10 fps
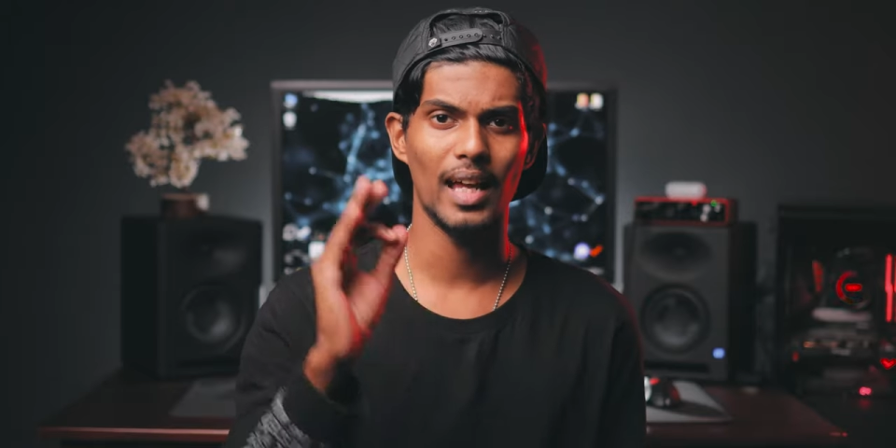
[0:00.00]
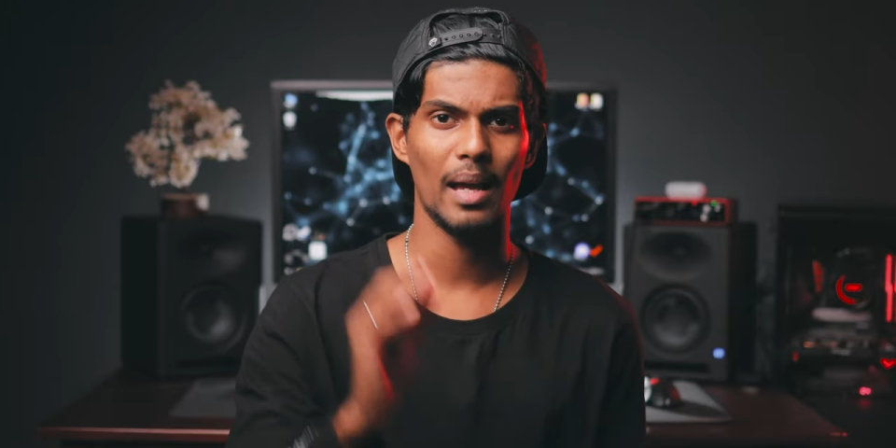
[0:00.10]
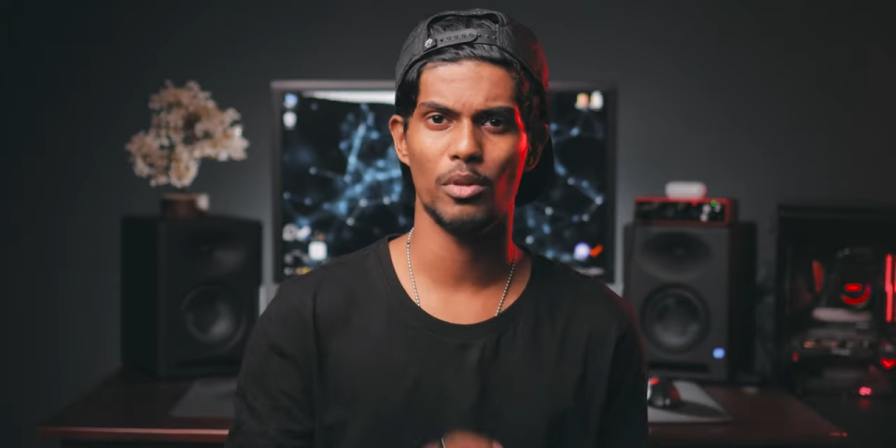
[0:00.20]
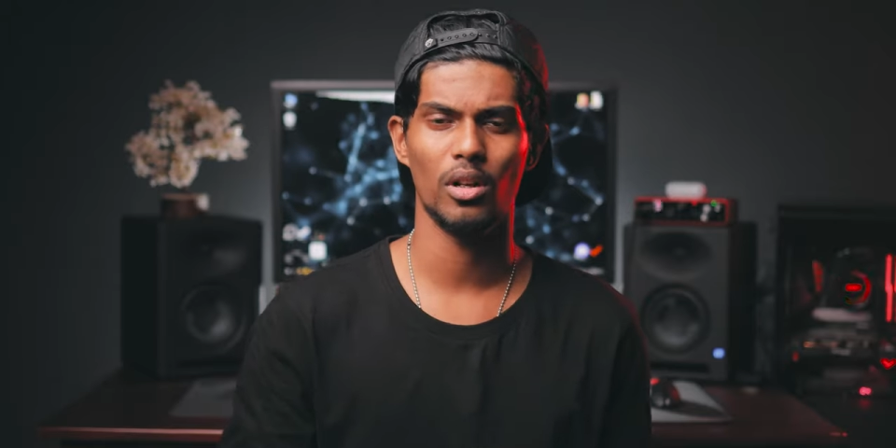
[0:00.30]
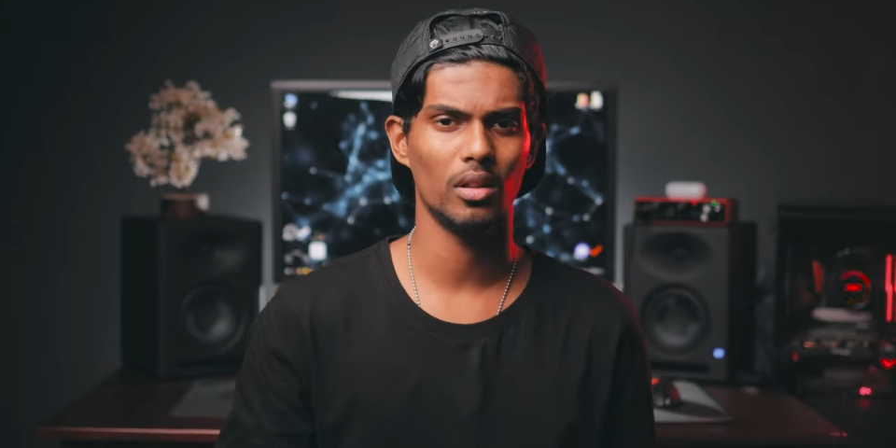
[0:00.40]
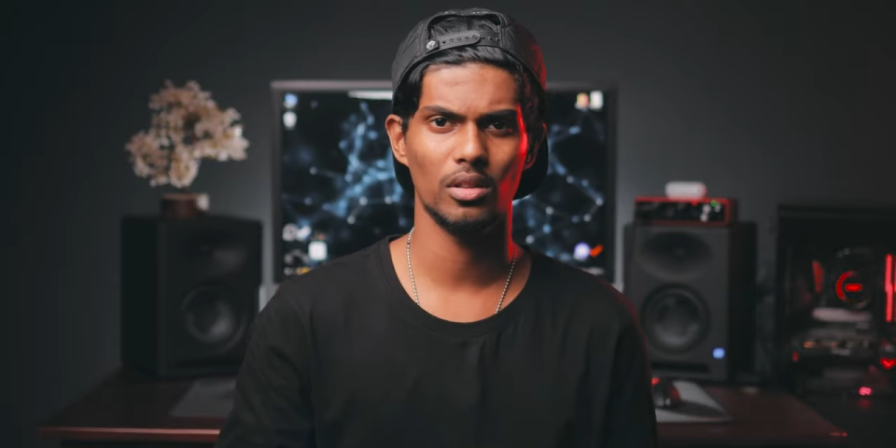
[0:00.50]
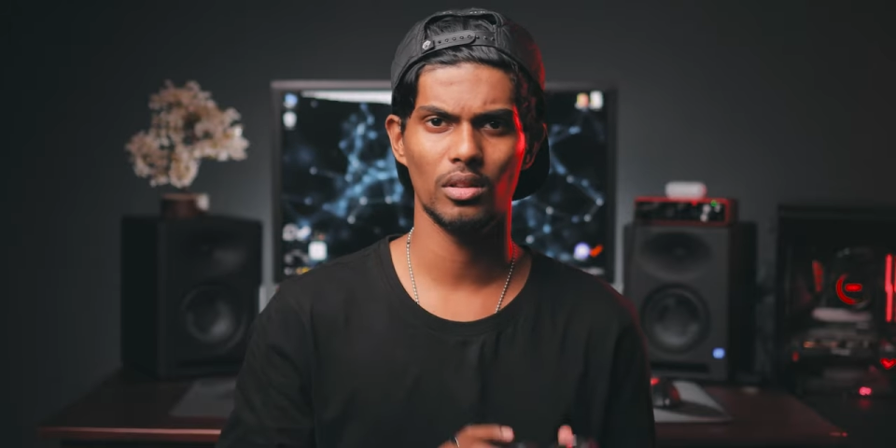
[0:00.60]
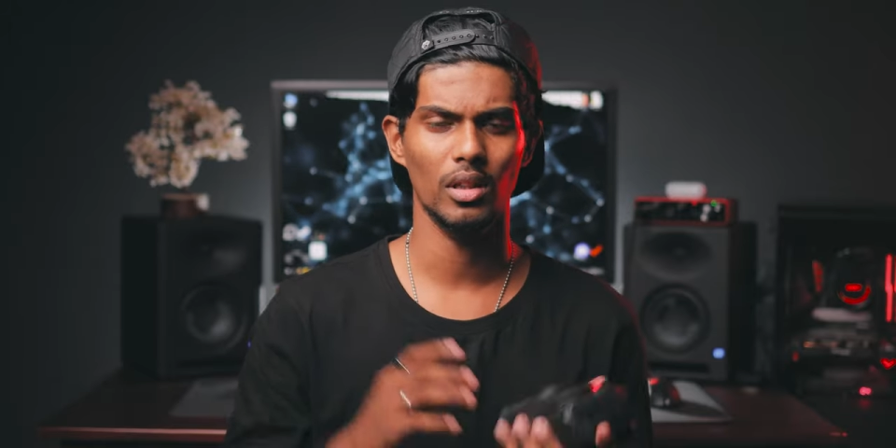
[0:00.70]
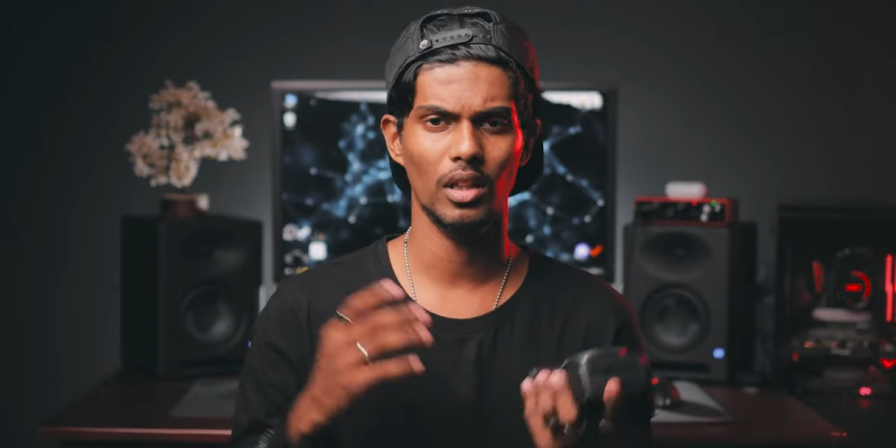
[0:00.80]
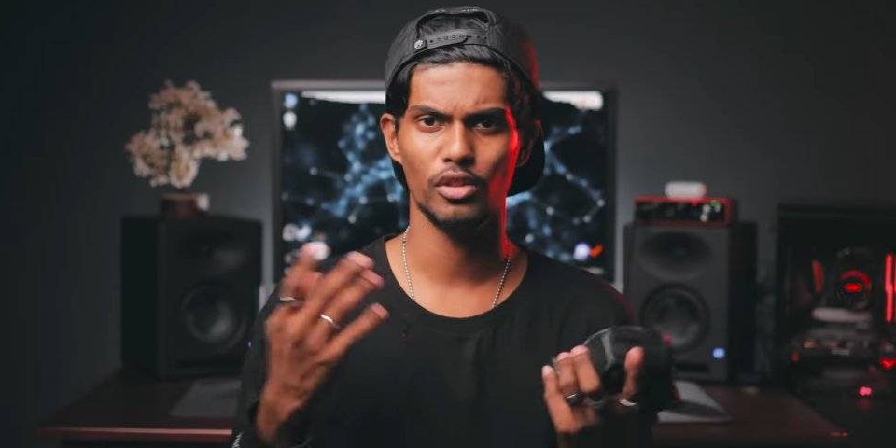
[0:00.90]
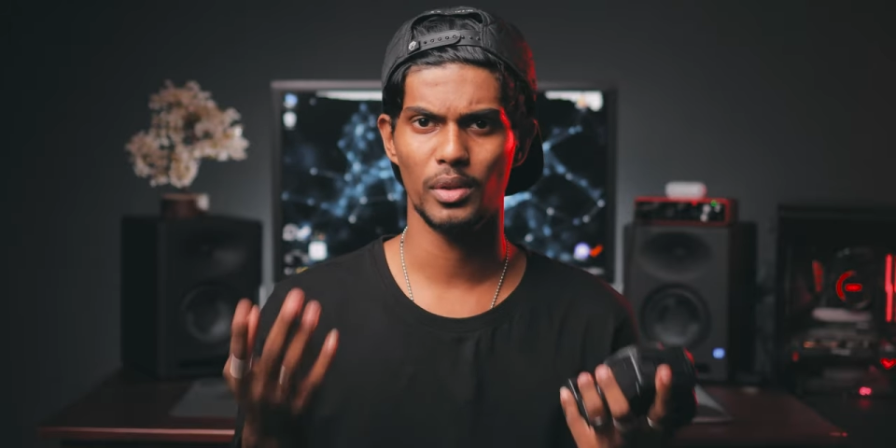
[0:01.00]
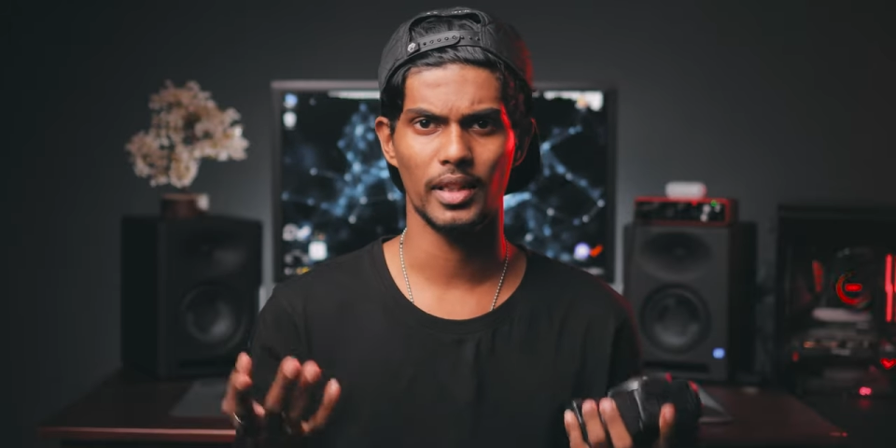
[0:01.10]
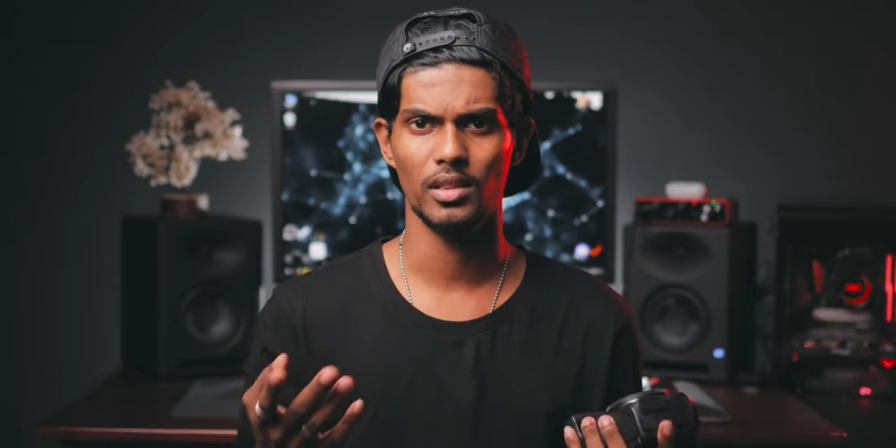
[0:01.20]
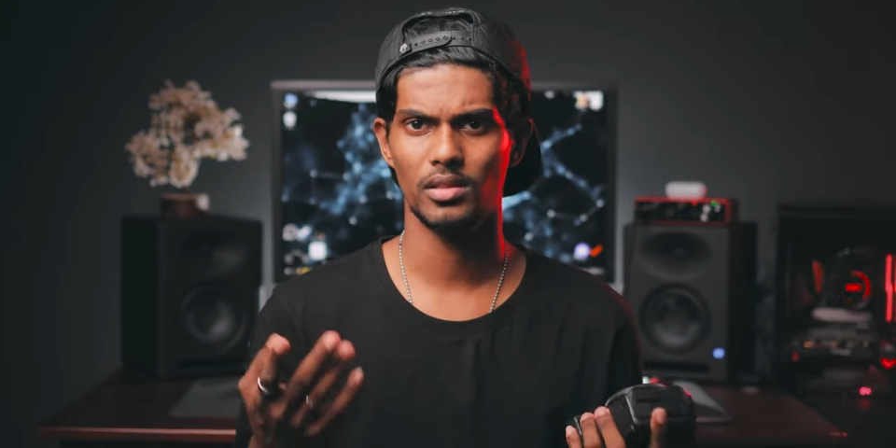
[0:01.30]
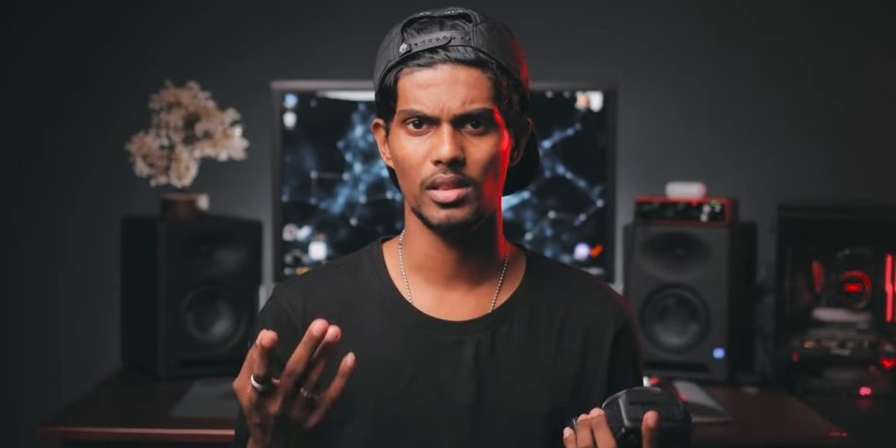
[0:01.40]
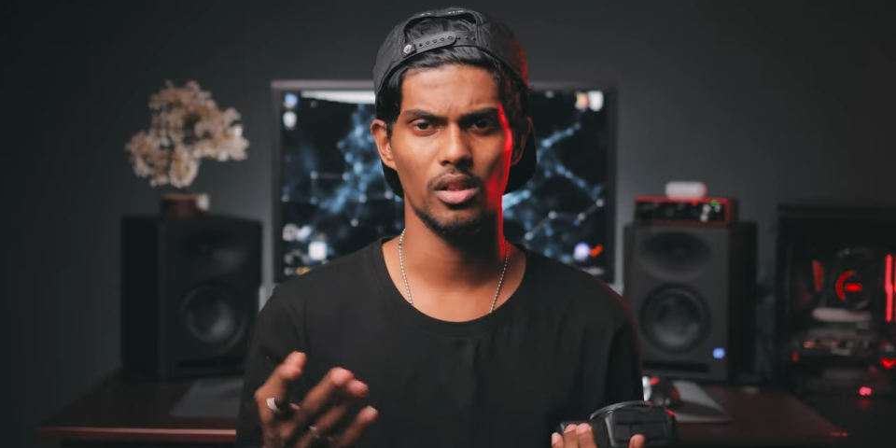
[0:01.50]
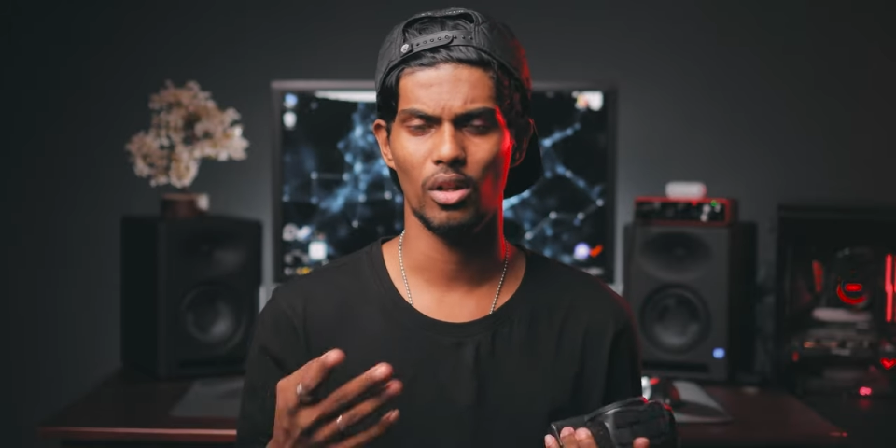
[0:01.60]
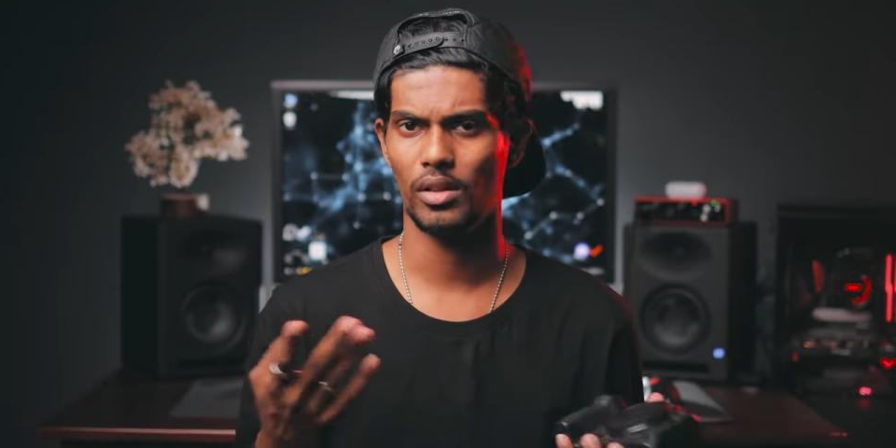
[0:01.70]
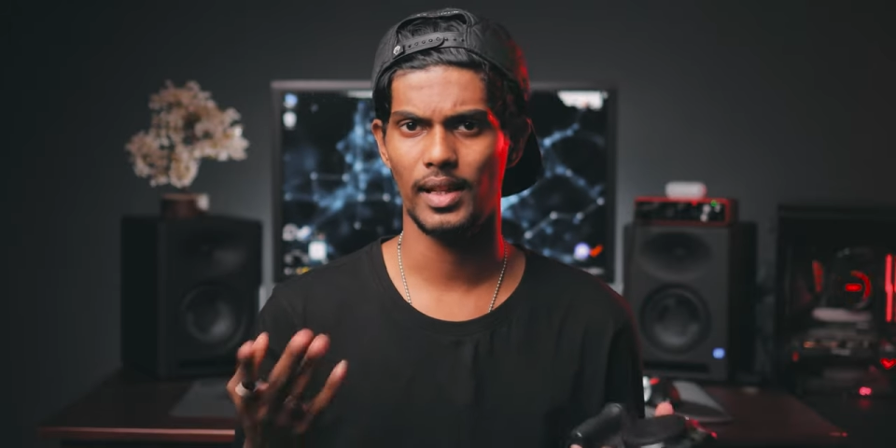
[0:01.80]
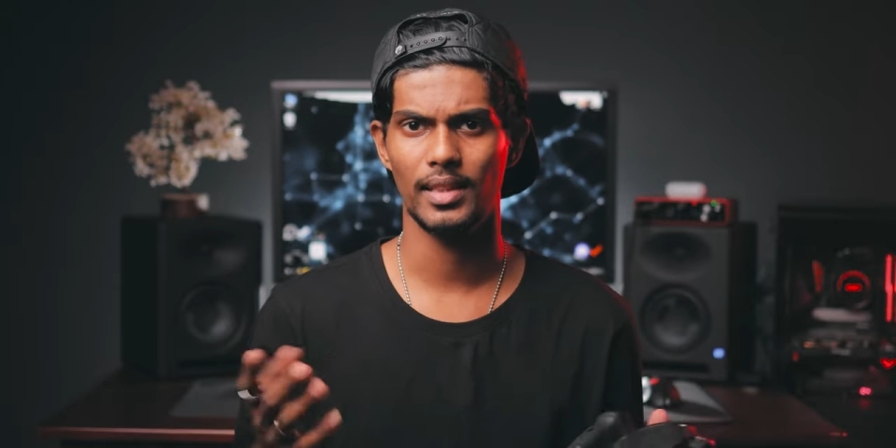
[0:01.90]
I'm not shooting in
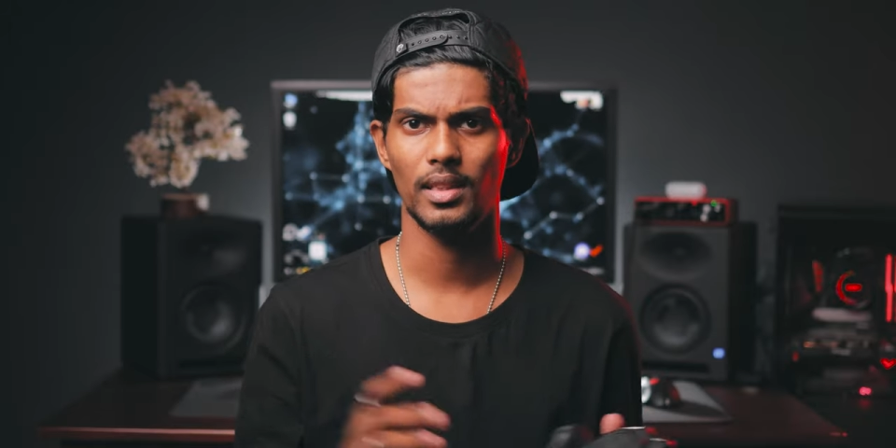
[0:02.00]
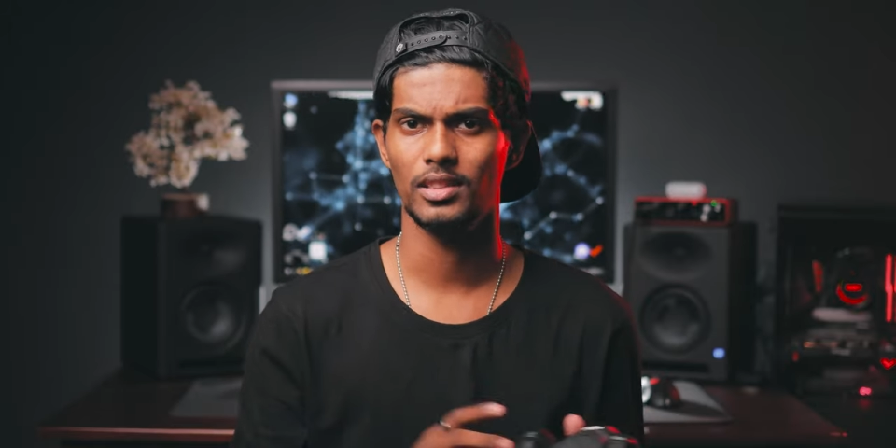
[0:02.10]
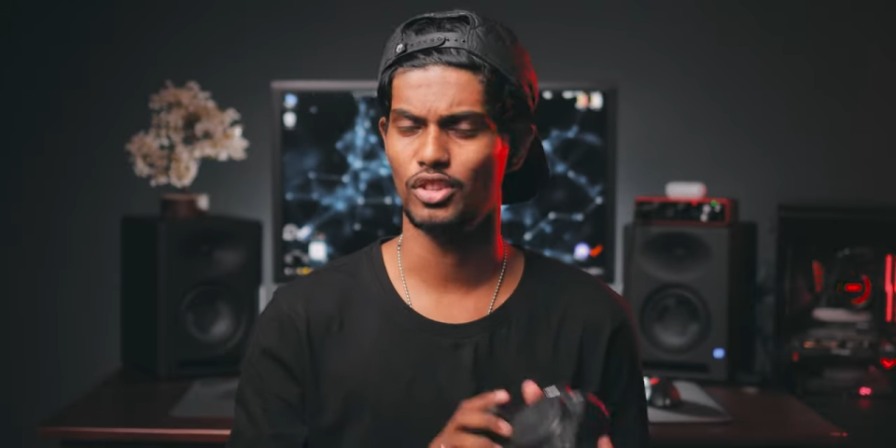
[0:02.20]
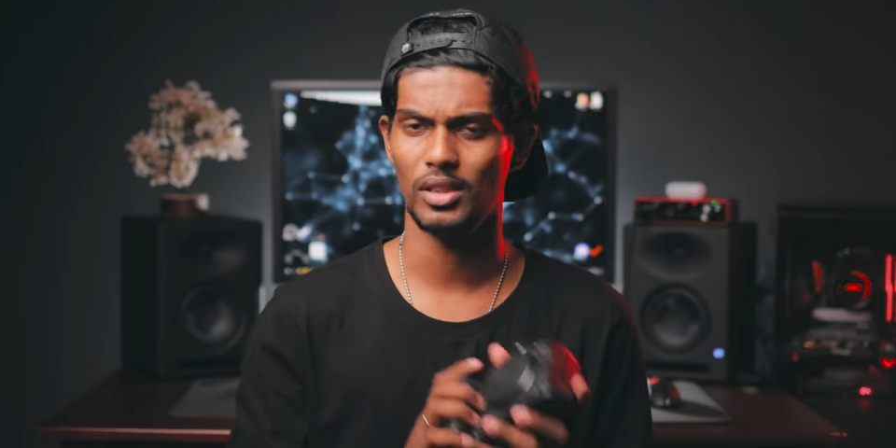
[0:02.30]
C-log or anything,